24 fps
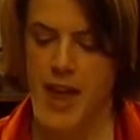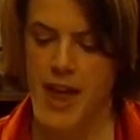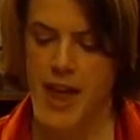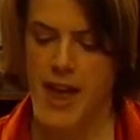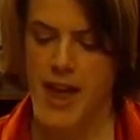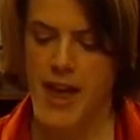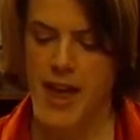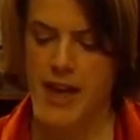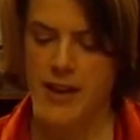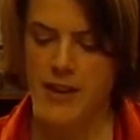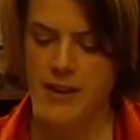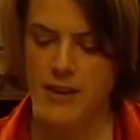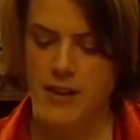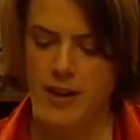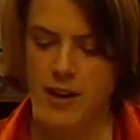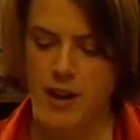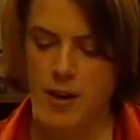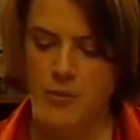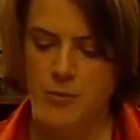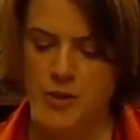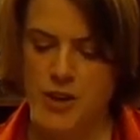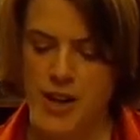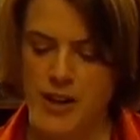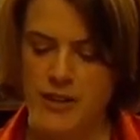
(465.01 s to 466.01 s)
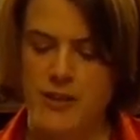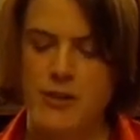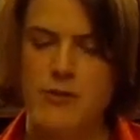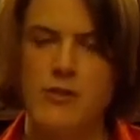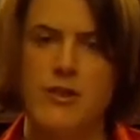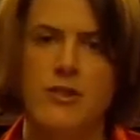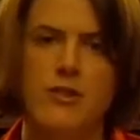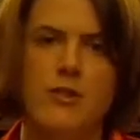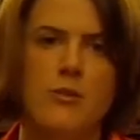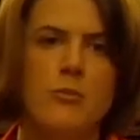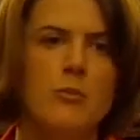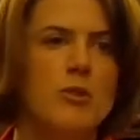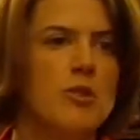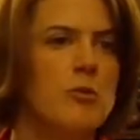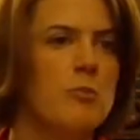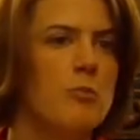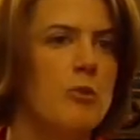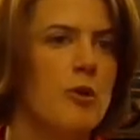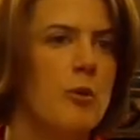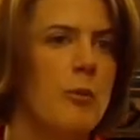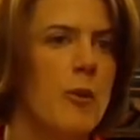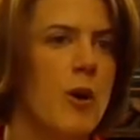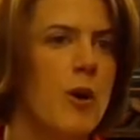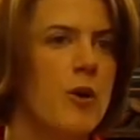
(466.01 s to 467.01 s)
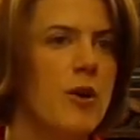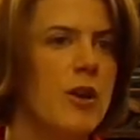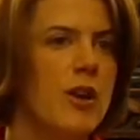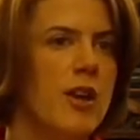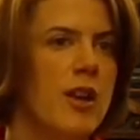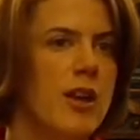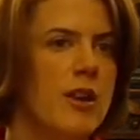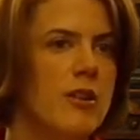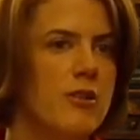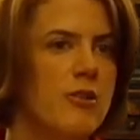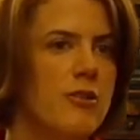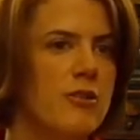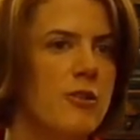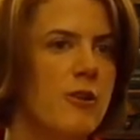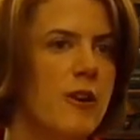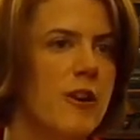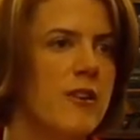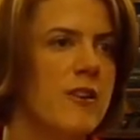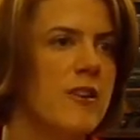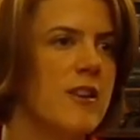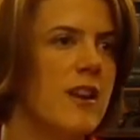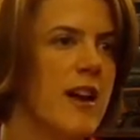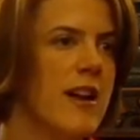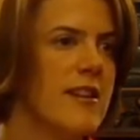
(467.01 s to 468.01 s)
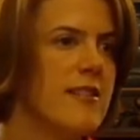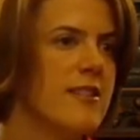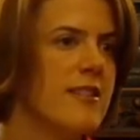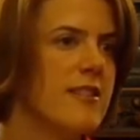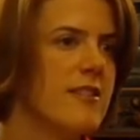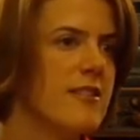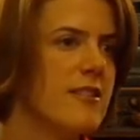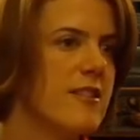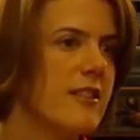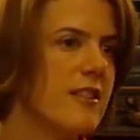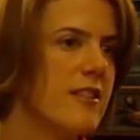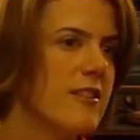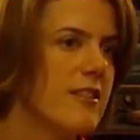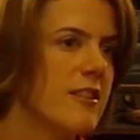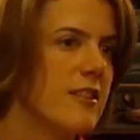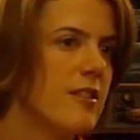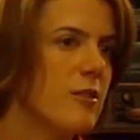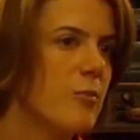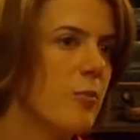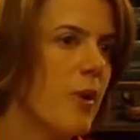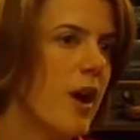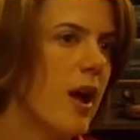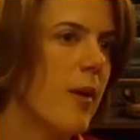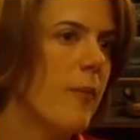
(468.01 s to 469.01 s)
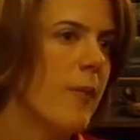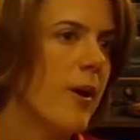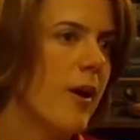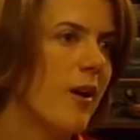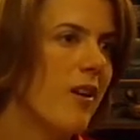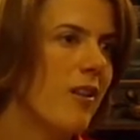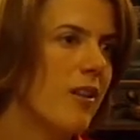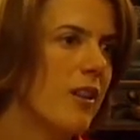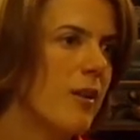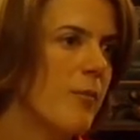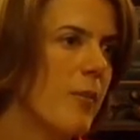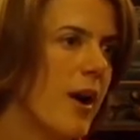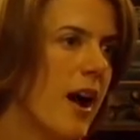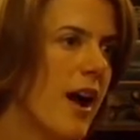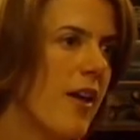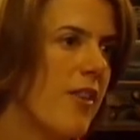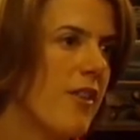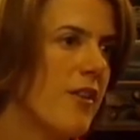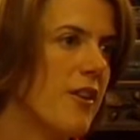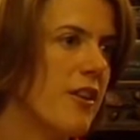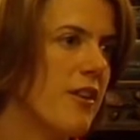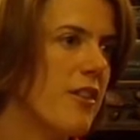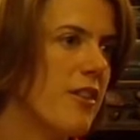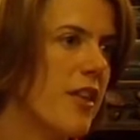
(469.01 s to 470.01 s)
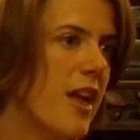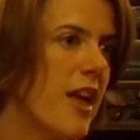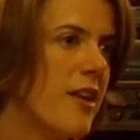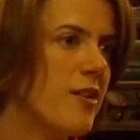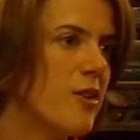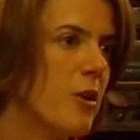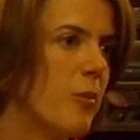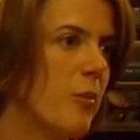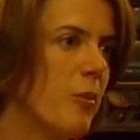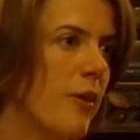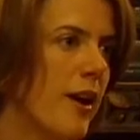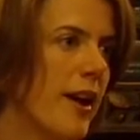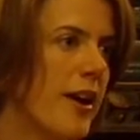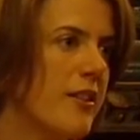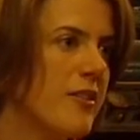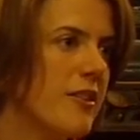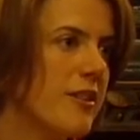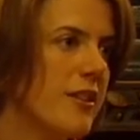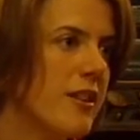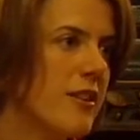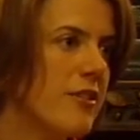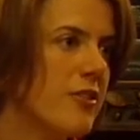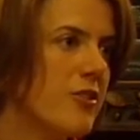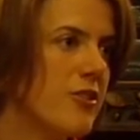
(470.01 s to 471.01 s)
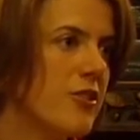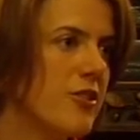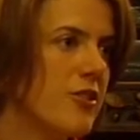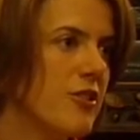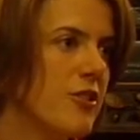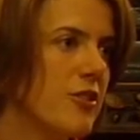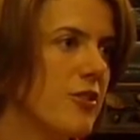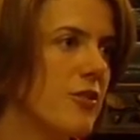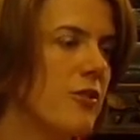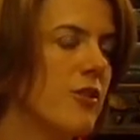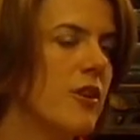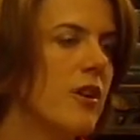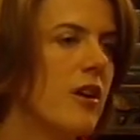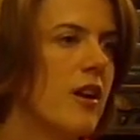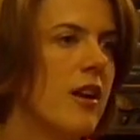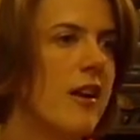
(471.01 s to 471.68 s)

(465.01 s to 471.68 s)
And objectivism was promoted during the 1960s primarily by the Nathaniel Branden Institute.